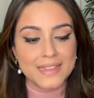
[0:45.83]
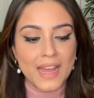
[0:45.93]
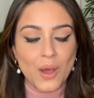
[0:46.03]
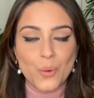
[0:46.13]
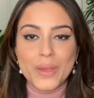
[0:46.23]

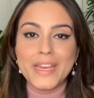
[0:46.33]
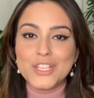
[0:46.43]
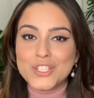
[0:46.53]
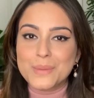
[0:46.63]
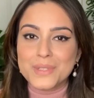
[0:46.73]
Now
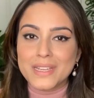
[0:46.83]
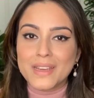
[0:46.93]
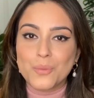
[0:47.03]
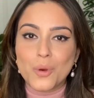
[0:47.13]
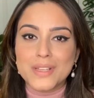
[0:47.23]
each
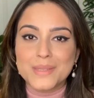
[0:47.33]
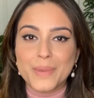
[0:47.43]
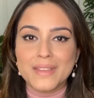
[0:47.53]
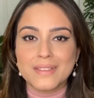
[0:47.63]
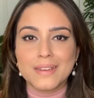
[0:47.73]
lipstick was
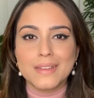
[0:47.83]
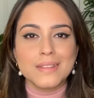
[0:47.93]
basically